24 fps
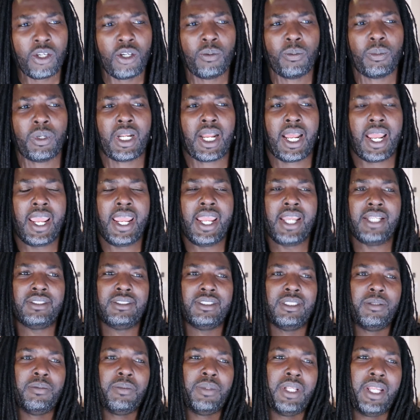But I had
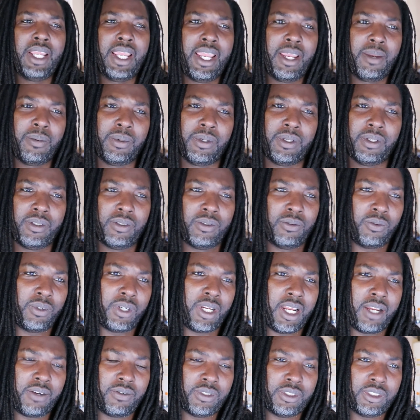something happen when
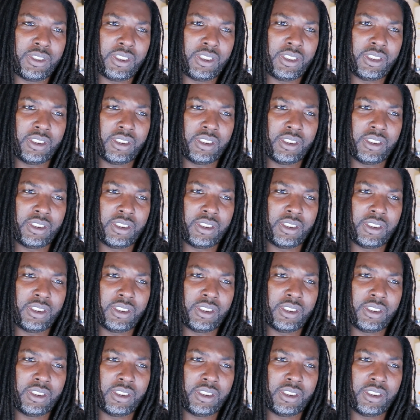I was